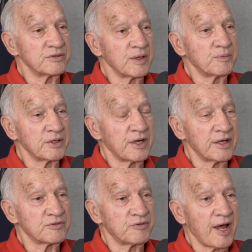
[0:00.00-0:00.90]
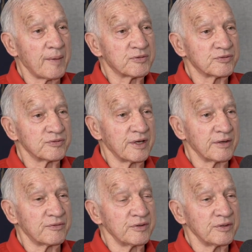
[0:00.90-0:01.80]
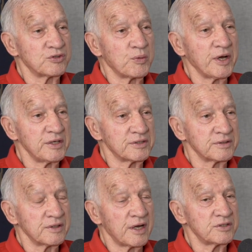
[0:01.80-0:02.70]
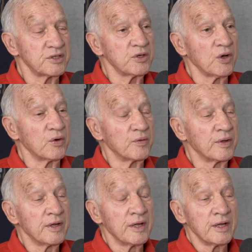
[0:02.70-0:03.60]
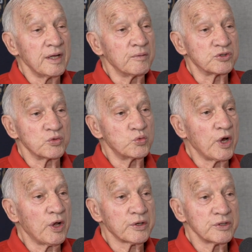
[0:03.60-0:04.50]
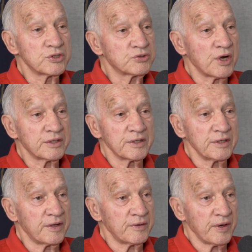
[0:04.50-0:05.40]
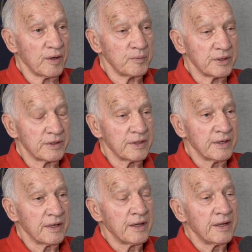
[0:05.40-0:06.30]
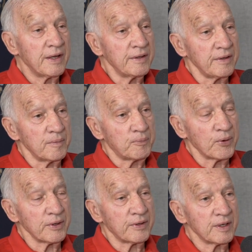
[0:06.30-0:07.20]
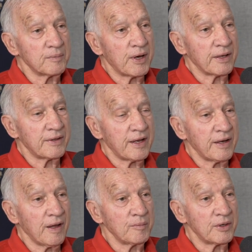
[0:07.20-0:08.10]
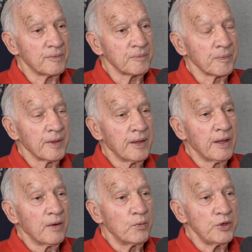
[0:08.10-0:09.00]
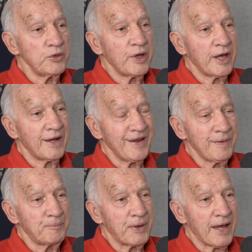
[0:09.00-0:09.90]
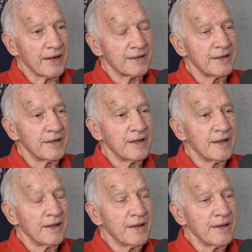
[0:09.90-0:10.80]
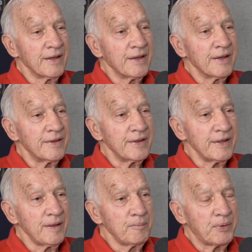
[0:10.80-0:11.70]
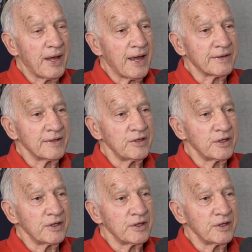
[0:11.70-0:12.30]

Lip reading: something that has flaps like in the 20s. I said, no. It was a well-constructed leather helmet. And the important thing about that helmet, when you had impact, the impact